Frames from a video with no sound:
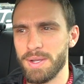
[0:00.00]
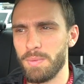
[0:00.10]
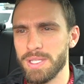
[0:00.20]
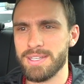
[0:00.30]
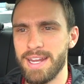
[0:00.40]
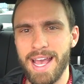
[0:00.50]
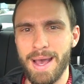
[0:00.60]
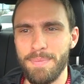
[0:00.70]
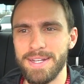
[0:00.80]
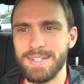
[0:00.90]
Like, what's going to
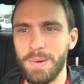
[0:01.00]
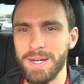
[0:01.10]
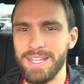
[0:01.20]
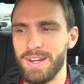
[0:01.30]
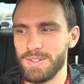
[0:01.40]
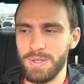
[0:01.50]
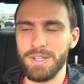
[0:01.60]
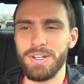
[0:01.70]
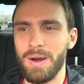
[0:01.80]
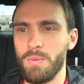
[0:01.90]
happen in 20 years? Will
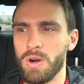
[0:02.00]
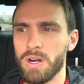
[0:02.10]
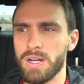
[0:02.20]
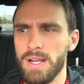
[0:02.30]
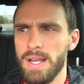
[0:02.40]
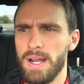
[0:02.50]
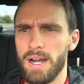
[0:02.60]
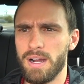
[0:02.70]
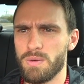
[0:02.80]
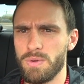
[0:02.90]
it not work,
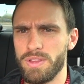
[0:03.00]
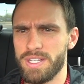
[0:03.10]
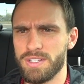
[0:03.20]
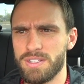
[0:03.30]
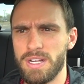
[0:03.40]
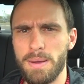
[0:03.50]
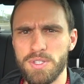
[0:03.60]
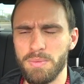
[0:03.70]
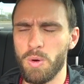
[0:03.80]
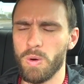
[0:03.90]
or will they just stop
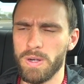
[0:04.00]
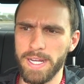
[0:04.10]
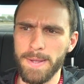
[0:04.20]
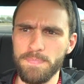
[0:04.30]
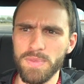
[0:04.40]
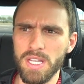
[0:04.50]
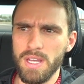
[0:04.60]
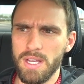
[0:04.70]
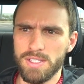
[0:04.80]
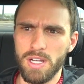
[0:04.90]
supporting it?
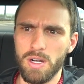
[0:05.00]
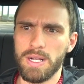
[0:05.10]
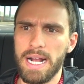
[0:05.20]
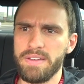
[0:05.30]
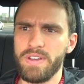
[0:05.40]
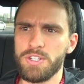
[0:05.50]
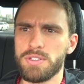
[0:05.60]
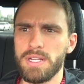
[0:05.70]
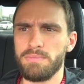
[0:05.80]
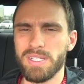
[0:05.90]
So kind of
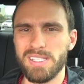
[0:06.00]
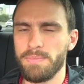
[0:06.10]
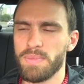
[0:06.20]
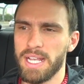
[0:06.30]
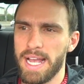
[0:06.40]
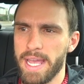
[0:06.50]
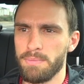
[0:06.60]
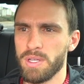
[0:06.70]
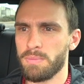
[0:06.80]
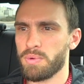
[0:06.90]
interesting, but something I
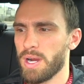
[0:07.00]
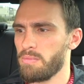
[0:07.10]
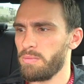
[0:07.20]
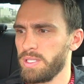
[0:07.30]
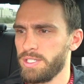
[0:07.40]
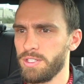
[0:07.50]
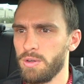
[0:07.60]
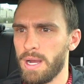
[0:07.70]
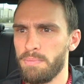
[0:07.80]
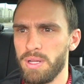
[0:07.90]
am going to probably
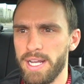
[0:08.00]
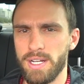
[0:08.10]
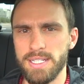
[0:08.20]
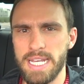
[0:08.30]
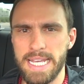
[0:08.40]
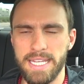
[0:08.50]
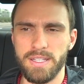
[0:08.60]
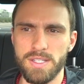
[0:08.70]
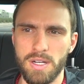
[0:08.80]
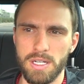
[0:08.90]
do. I plan on taking
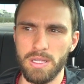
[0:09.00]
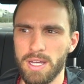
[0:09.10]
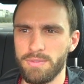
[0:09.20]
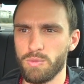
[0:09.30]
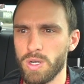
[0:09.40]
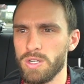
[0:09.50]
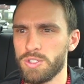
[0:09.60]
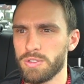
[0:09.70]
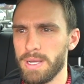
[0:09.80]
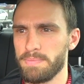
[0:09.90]
this on a lot of
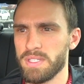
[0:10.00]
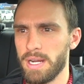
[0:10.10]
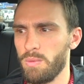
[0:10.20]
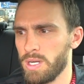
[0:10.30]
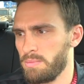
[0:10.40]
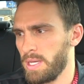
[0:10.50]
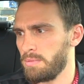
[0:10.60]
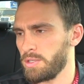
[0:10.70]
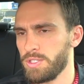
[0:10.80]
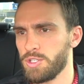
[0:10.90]
road trips, and I want to be
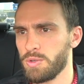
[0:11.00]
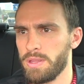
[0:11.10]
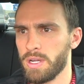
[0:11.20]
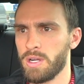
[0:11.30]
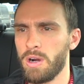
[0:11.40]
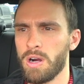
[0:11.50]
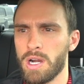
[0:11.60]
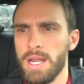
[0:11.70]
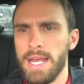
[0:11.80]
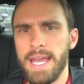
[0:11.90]
able to enjoy the
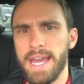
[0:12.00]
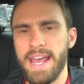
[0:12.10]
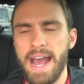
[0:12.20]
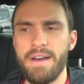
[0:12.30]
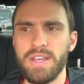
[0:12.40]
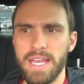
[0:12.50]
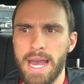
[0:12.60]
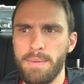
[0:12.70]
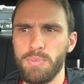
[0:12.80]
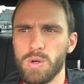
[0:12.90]
car, and having
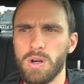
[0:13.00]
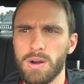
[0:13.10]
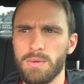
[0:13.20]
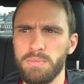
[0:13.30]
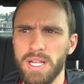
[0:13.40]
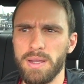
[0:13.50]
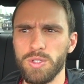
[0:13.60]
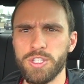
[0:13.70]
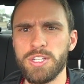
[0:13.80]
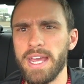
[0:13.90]
Apple CarPlay
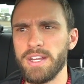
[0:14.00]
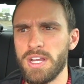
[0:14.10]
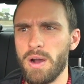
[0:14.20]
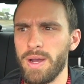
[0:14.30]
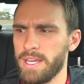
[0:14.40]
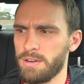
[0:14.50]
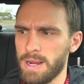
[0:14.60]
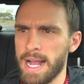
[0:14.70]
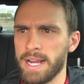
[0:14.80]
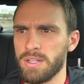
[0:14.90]
will change how I
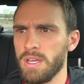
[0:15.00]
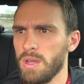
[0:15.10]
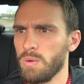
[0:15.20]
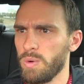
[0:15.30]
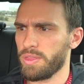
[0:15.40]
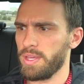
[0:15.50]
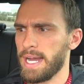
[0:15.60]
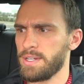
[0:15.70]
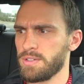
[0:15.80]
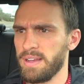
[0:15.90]
interact with the
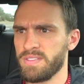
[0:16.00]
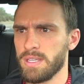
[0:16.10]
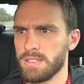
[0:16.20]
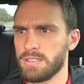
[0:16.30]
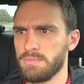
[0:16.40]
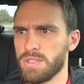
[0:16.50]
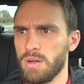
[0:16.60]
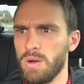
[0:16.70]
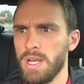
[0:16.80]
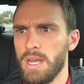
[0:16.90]
iDrive system.
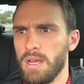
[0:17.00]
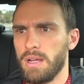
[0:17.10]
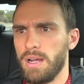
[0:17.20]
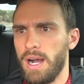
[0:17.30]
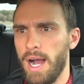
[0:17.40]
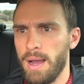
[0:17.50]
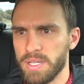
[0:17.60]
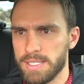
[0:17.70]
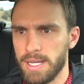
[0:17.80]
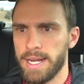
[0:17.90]
So I'm
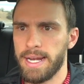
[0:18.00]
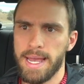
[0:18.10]
excited.